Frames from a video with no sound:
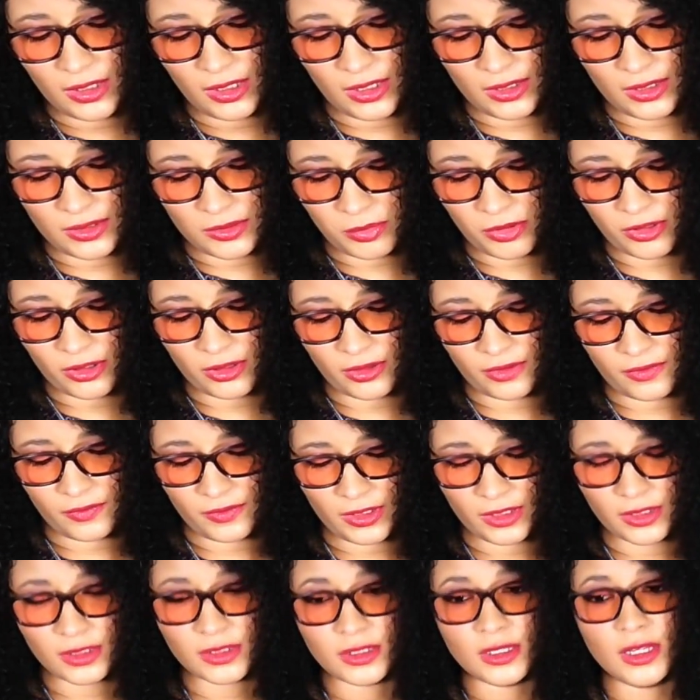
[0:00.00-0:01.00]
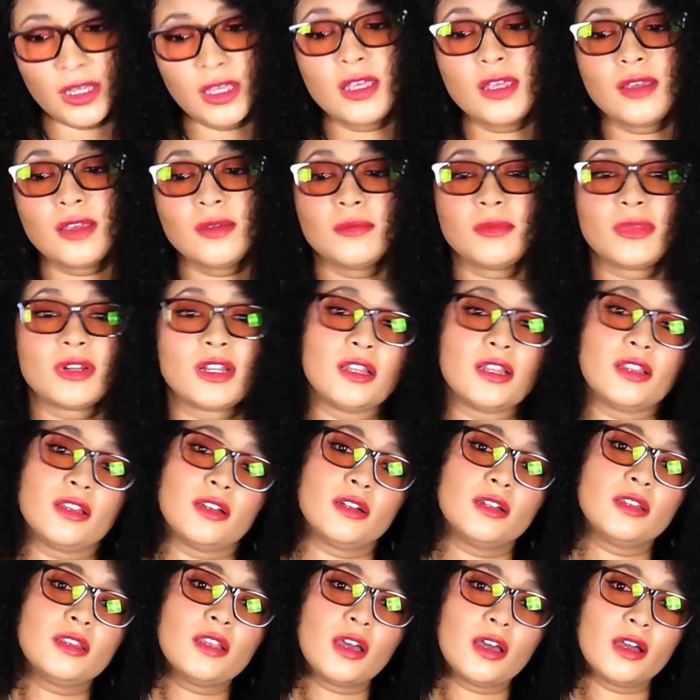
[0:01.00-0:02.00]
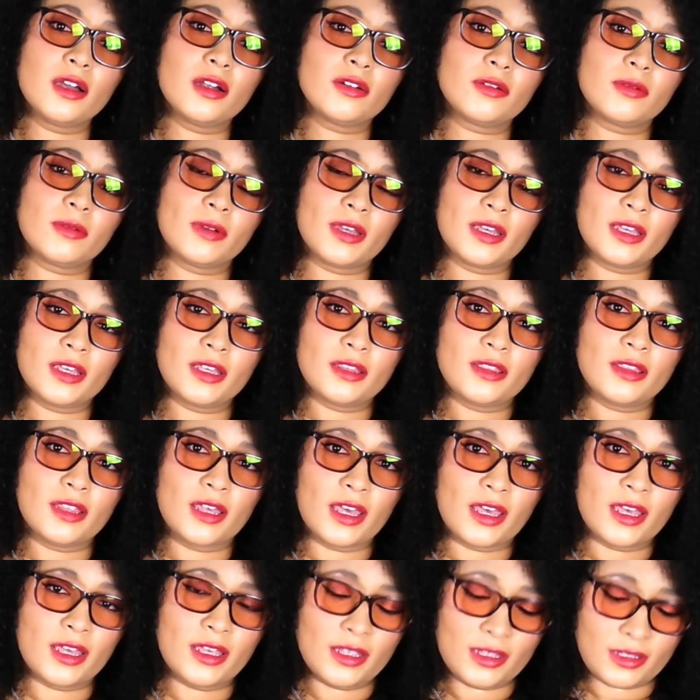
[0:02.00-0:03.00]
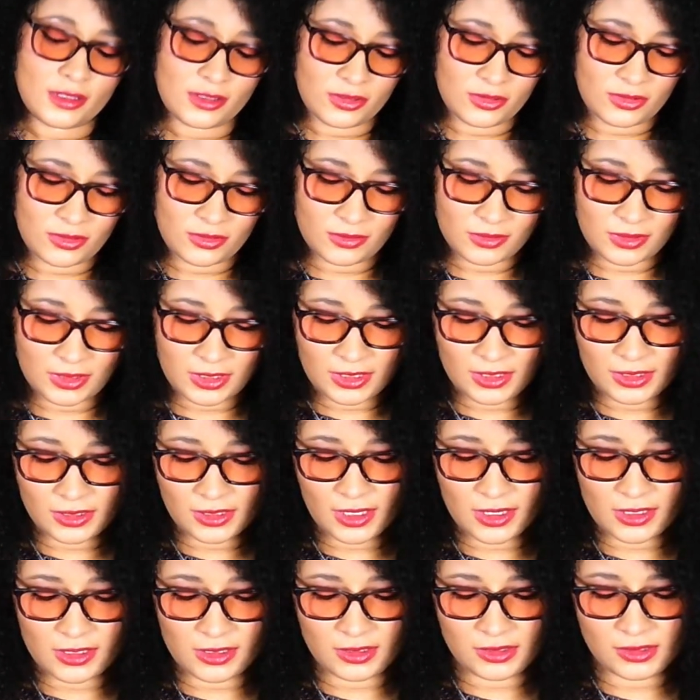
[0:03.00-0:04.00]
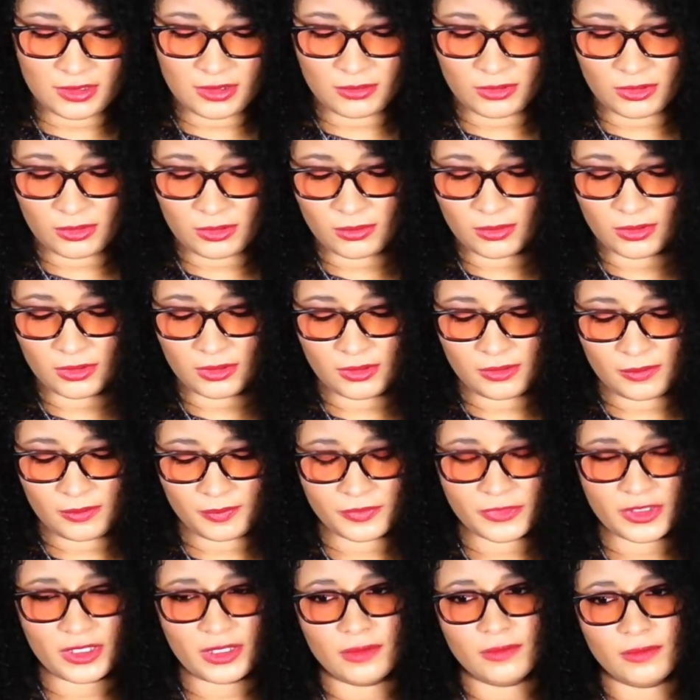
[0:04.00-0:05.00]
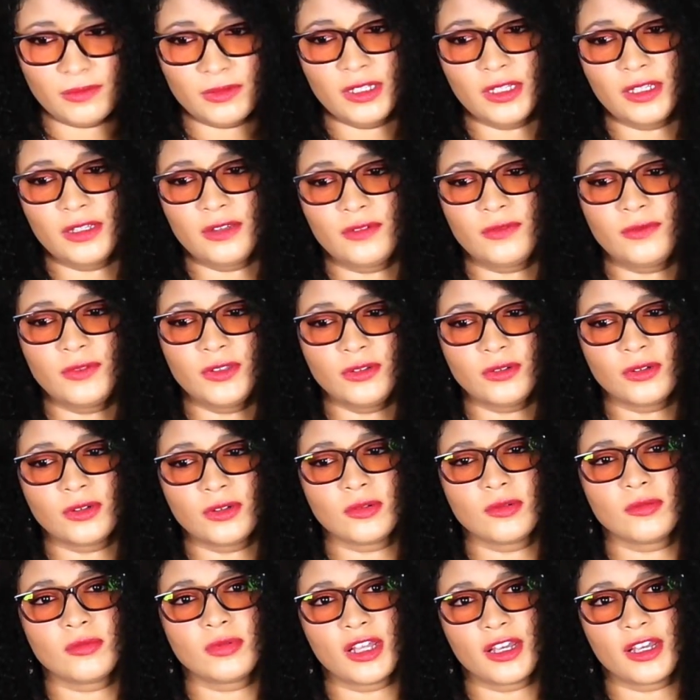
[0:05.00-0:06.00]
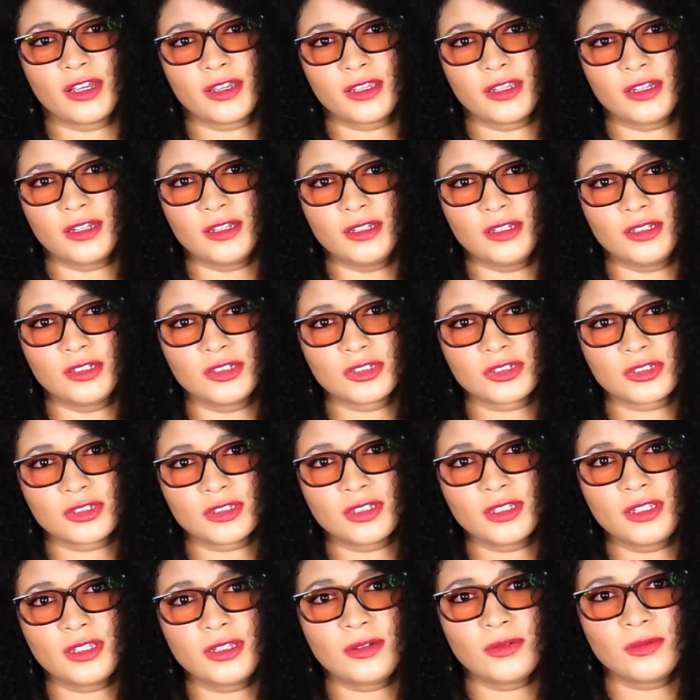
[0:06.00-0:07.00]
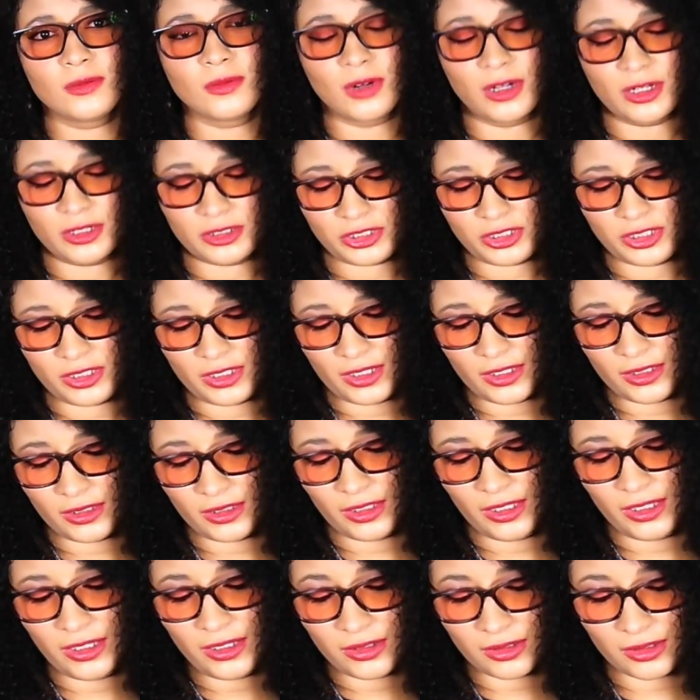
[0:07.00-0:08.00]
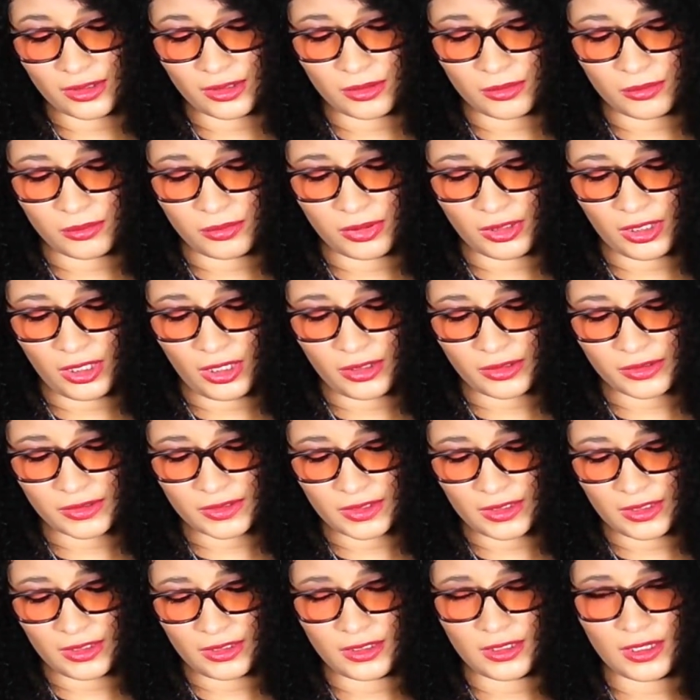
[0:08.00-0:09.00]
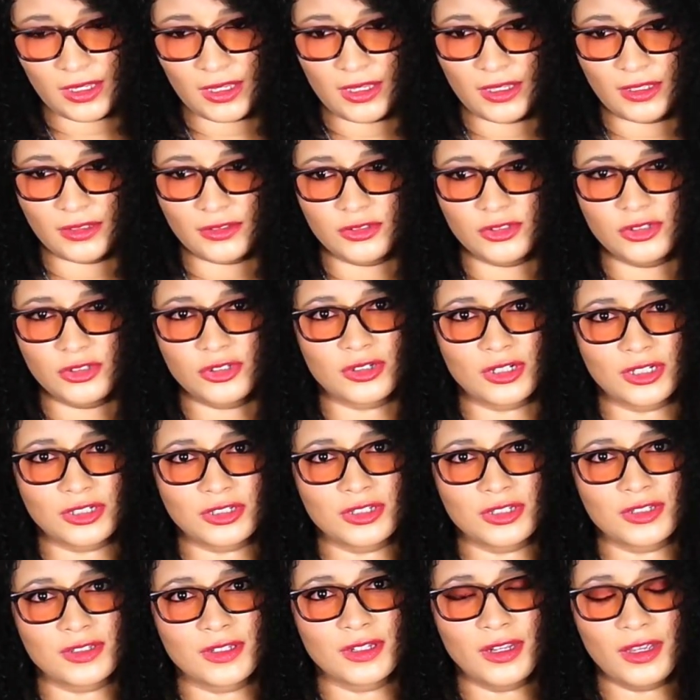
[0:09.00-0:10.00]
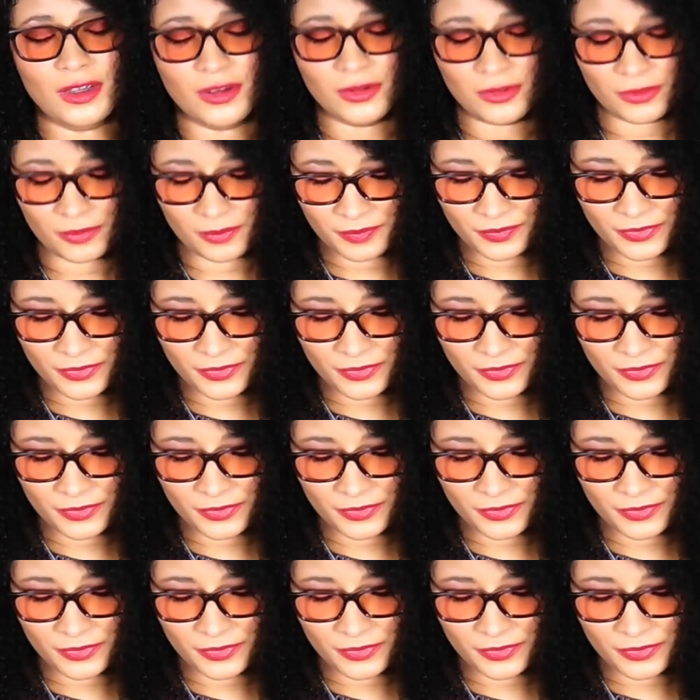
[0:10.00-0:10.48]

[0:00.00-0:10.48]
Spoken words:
is perfect. But I learned the hard way that you don't get it that easy with wool. Even if you don't block it initially, washing it later blocks it and stretches it out.